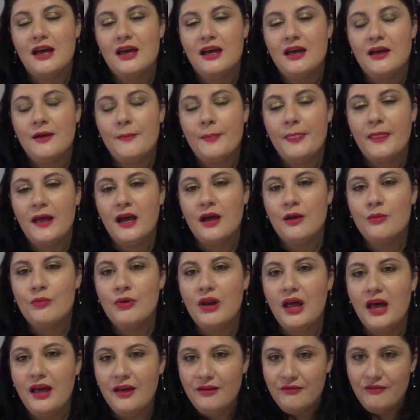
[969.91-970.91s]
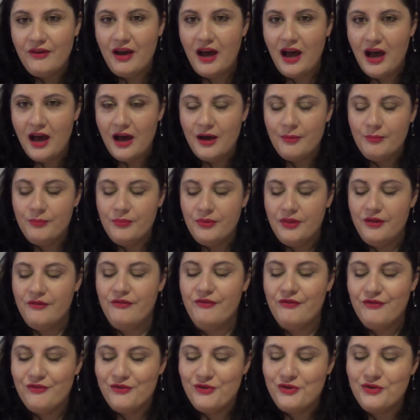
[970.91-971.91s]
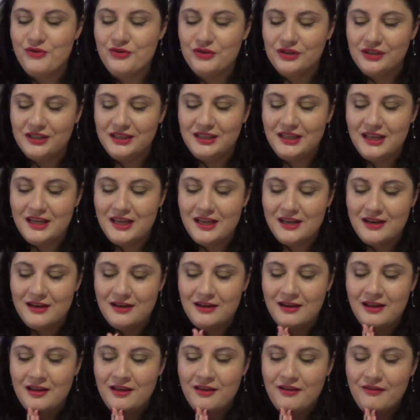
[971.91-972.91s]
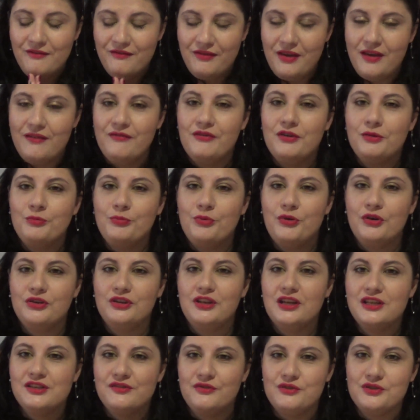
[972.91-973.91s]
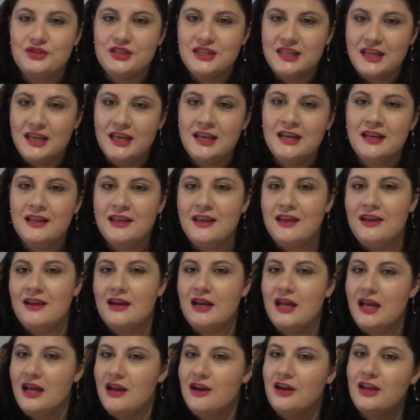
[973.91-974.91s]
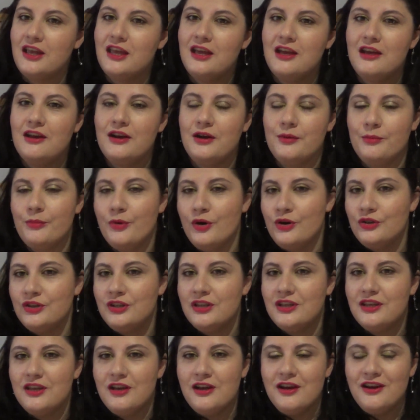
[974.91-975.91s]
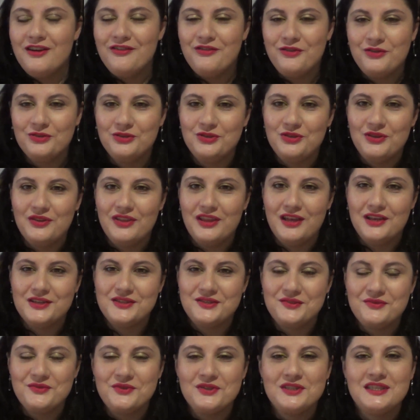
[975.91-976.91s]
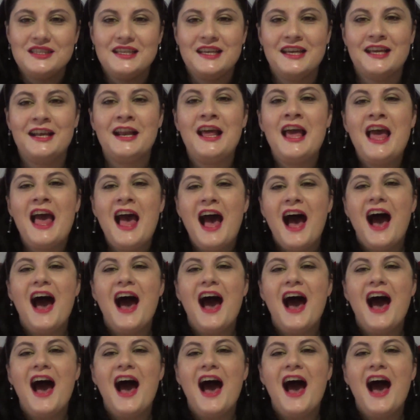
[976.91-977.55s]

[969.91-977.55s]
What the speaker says: I will have up the 14 favorite products for skincare, hair care, and body care for 2014.